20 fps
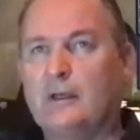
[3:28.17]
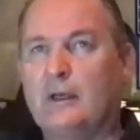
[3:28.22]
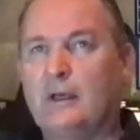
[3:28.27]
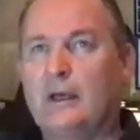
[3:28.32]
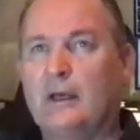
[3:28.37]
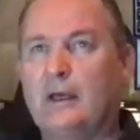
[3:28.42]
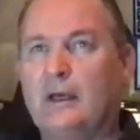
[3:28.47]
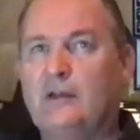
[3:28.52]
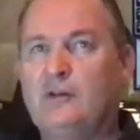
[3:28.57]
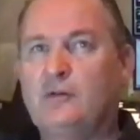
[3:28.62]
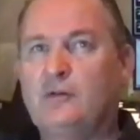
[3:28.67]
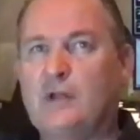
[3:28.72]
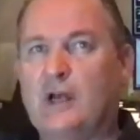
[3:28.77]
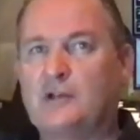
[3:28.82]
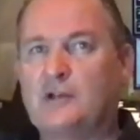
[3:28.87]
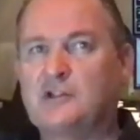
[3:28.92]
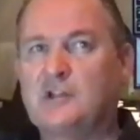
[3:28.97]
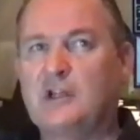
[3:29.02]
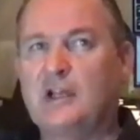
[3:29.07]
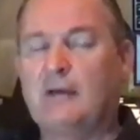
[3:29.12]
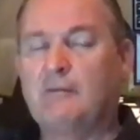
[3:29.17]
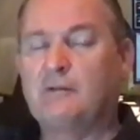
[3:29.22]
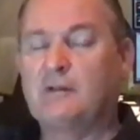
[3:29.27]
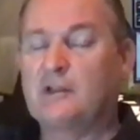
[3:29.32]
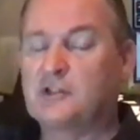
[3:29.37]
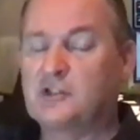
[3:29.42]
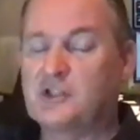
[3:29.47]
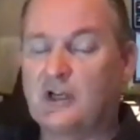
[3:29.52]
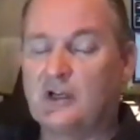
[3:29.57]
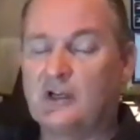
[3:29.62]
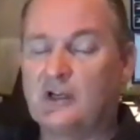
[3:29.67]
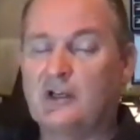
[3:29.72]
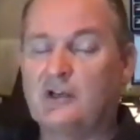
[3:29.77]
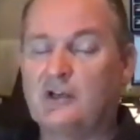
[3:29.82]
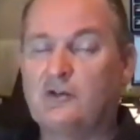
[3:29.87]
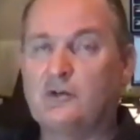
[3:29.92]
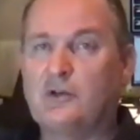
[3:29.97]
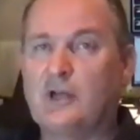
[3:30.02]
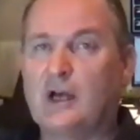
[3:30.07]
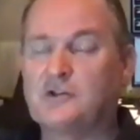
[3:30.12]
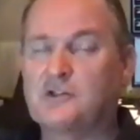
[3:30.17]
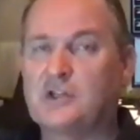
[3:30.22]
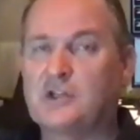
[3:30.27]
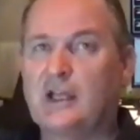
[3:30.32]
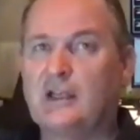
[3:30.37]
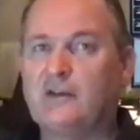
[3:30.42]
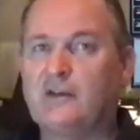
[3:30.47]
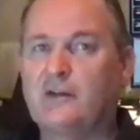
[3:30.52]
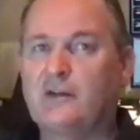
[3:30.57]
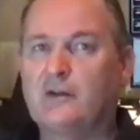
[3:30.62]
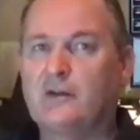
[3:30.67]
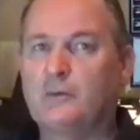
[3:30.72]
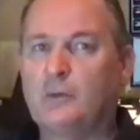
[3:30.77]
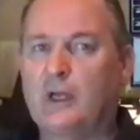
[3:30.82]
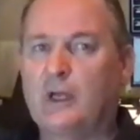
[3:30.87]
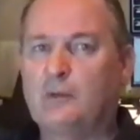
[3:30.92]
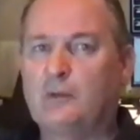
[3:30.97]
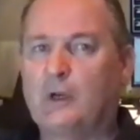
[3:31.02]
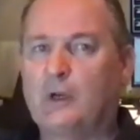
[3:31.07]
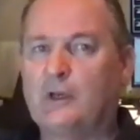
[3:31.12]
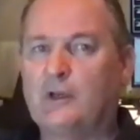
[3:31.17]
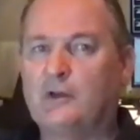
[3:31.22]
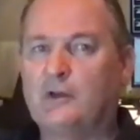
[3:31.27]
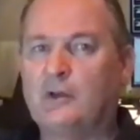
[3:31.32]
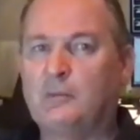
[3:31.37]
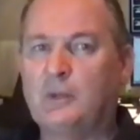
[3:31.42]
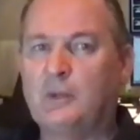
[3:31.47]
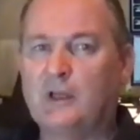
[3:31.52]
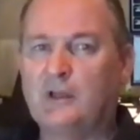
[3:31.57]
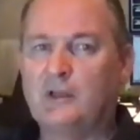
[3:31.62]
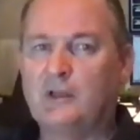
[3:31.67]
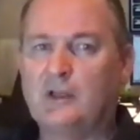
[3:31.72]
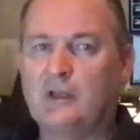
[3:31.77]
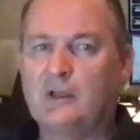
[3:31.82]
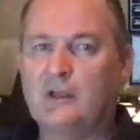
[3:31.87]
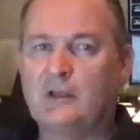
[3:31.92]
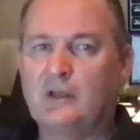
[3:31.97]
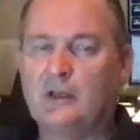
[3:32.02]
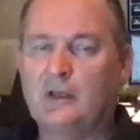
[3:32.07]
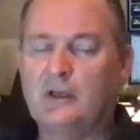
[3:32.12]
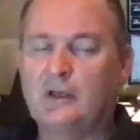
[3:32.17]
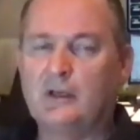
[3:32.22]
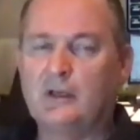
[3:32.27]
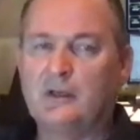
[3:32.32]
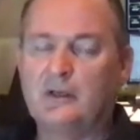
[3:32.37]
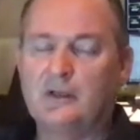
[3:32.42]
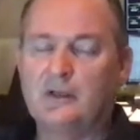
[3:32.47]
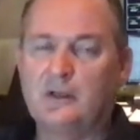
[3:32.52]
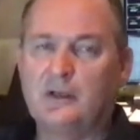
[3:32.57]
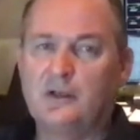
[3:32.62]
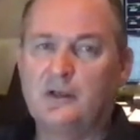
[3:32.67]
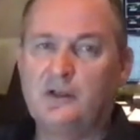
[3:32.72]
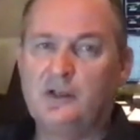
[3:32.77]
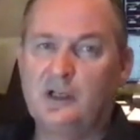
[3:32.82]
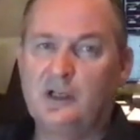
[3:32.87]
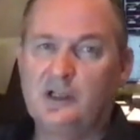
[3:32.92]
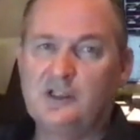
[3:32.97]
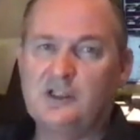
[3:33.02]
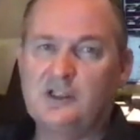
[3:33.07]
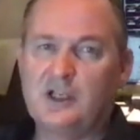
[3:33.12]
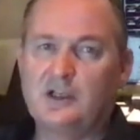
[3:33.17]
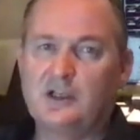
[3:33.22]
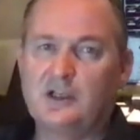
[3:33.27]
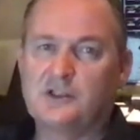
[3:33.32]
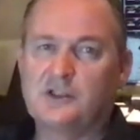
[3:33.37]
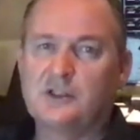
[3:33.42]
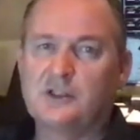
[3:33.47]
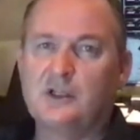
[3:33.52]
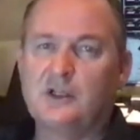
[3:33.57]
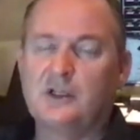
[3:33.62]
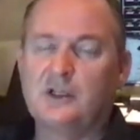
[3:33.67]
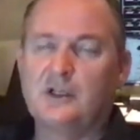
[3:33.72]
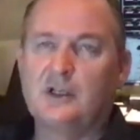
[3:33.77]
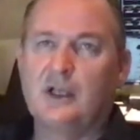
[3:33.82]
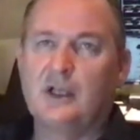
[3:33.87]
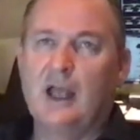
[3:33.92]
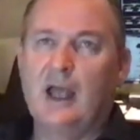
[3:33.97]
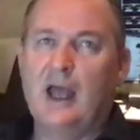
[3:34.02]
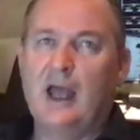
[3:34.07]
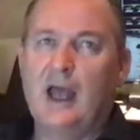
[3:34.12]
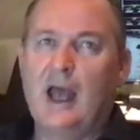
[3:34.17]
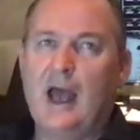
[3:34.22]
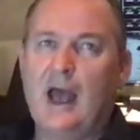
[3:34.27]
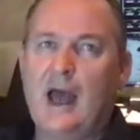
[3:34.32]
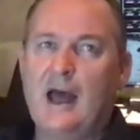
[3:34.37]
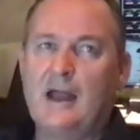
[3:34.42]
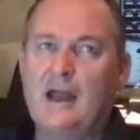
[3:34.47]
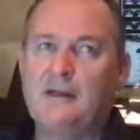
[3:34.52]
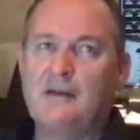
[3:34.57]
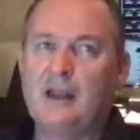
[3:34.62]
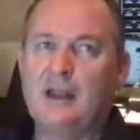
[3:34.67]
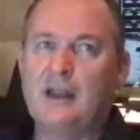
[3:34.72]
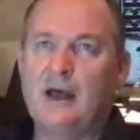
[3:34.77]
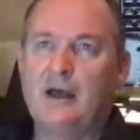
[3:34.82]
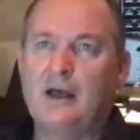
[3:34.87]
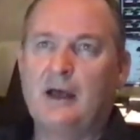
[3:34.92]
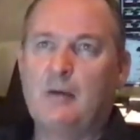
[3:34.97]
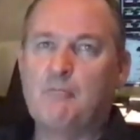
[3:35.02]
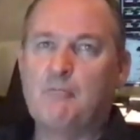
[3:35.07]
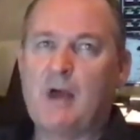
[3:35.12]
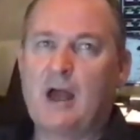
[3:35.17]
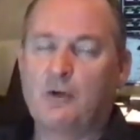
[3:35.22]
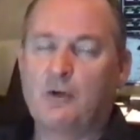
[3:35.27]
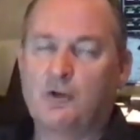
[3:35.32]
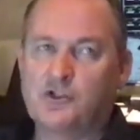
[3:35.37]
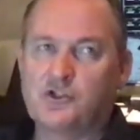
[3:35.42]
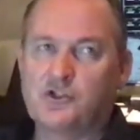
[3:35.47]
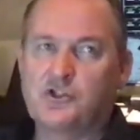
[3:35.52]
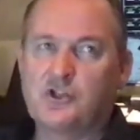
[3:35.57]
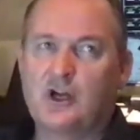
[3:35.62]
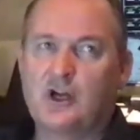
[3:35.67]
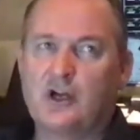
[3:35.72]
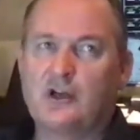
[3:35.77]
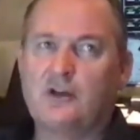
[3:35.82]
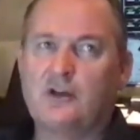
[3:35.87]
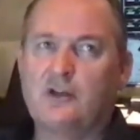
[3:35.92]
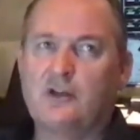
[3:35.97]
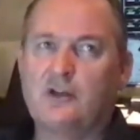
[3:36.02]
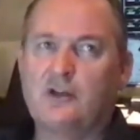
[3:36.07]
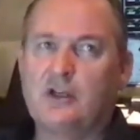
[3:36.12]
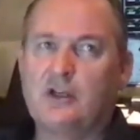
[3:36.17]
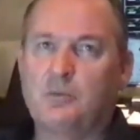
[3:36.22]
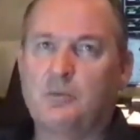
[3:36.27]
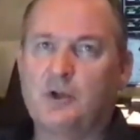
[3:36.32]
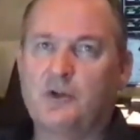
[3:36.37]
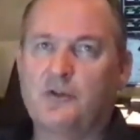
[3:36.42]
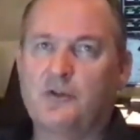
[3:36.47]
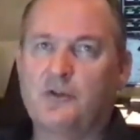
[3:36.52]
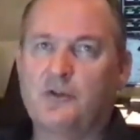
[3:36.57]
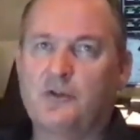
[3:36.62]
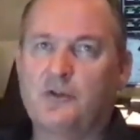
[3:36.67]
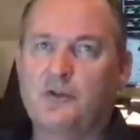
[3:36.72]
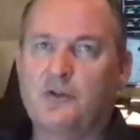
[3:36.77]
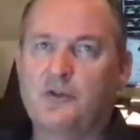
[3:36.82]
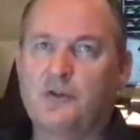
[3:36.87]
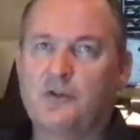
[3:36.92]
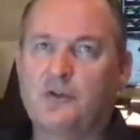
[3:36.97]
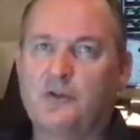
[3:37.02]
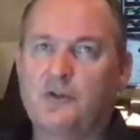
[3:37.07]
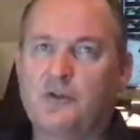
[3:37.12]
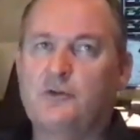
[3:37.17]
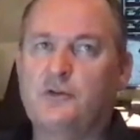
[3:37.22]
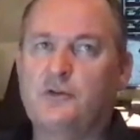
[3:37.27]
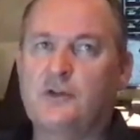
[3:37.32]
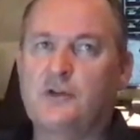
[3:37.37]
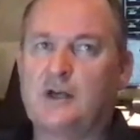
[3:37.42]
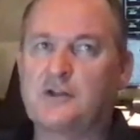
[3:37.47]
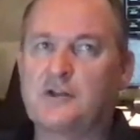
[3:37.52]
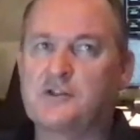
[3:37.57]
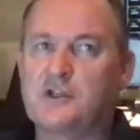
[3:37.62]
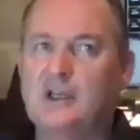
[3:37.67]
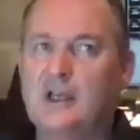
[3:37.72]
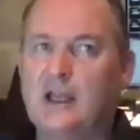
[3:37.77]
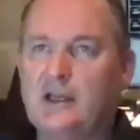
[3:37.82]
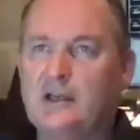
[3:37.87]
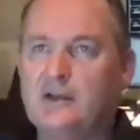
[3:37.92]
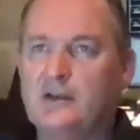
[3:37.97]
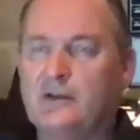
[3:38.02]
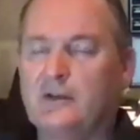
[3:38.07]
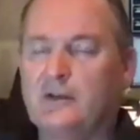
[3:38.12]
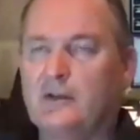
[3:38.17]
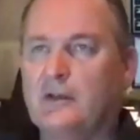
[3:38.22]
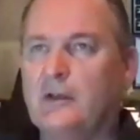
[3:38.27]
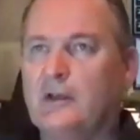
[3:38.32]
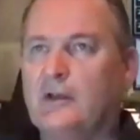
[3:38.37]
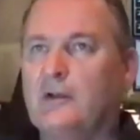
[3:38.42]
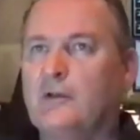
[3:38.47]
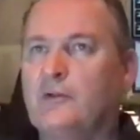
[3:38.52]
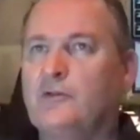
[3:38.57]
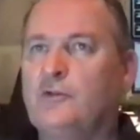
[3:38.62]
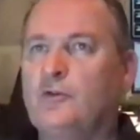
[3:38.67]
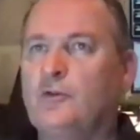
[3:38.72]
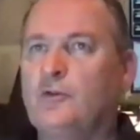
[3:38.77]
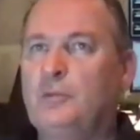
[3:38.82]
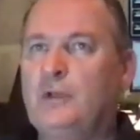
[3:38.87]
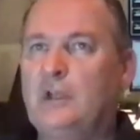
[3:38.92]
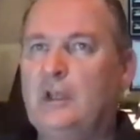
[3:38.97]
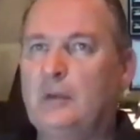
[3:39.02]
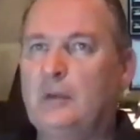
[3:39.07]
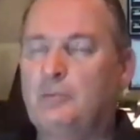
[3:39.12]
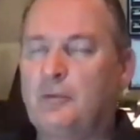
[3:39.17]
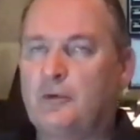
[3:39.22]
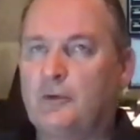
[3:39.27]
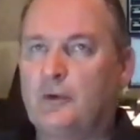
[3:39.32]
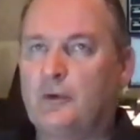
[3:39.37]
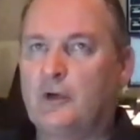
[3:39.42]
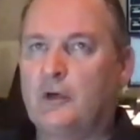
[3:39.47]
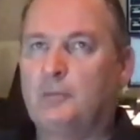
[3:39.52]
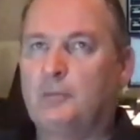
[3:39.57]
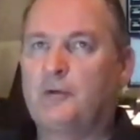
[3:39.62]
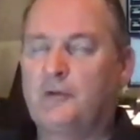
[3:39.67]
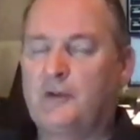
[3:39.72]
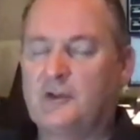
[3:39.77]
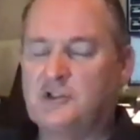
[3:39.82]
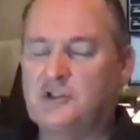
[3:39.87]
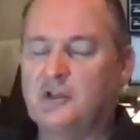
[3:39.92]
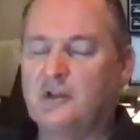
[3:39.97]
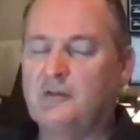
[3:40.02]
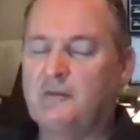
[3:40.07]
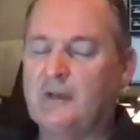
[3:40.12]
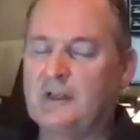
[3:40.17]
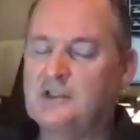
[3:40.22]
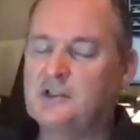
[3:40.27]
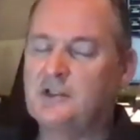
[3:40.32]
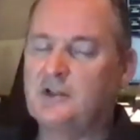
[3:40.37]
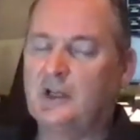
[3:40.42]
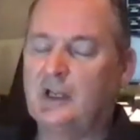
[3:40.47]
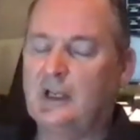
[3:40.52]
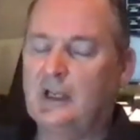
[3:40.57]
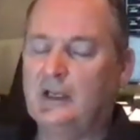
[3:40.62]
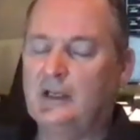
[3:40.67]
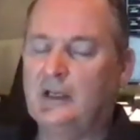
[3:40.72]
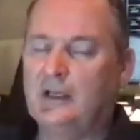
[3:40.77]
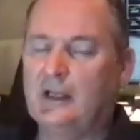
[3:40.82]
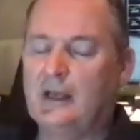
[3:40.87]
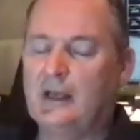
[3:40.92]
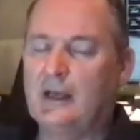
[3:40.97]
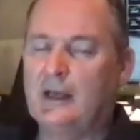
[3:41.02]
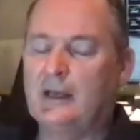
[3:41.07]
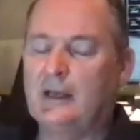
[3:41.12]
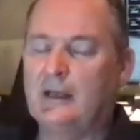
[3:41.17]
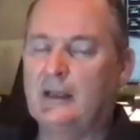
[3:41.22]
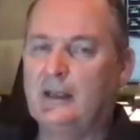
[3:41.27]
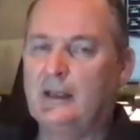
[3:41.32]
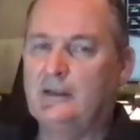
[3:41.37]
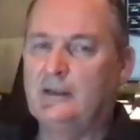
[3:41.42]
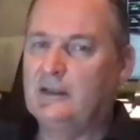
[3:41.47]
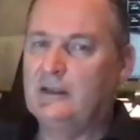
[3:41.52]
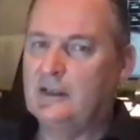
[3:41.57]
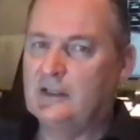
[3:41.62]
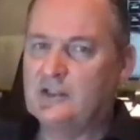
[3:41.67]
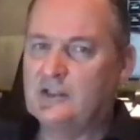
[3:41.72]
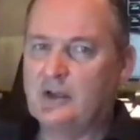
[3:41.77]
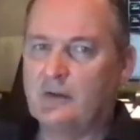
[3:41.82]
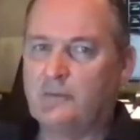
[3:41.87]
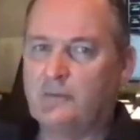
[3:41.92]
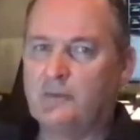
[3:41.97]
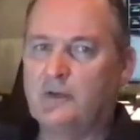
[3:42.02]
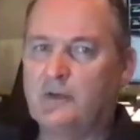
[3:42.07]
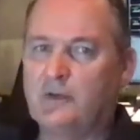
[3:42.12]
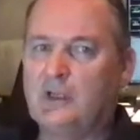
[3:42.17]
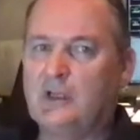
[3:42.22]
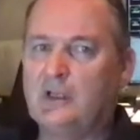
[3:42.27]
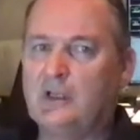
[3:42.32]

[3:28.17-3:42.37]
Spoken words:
in 2011. I started in 2008. We had 100 million in yearly sales. And I also started the Commodity Discovery Fund in 2008 to be a professional investor in the discovery